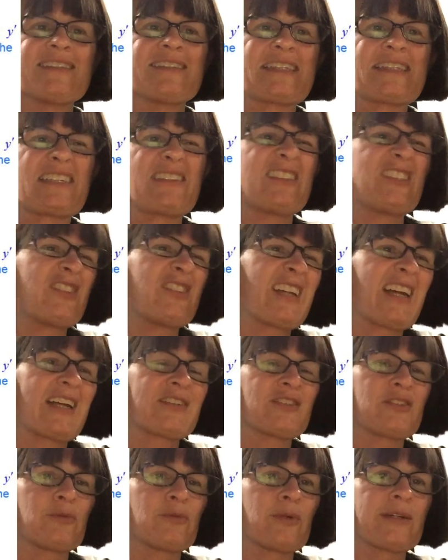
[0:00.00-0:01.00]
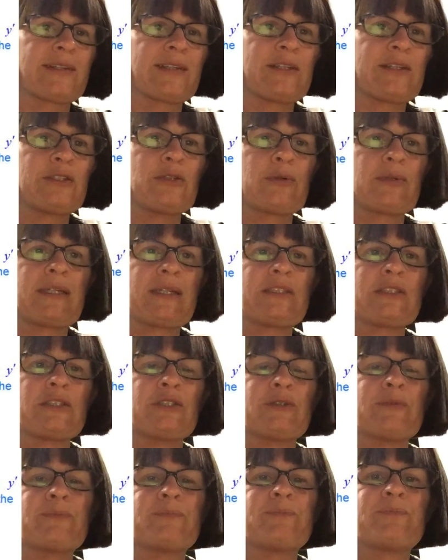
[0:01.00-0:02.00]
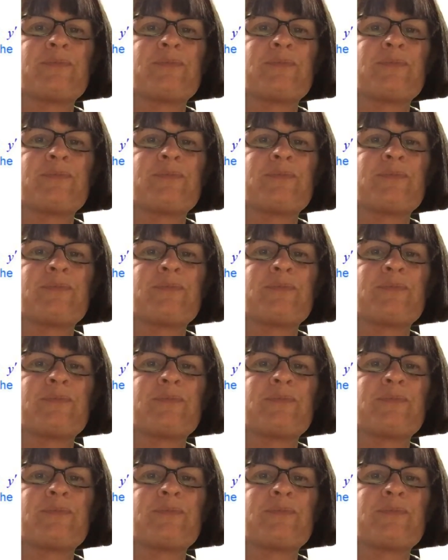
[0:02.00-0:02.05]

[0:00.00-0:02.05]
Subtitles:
instead of doing extra work that you don't need to do.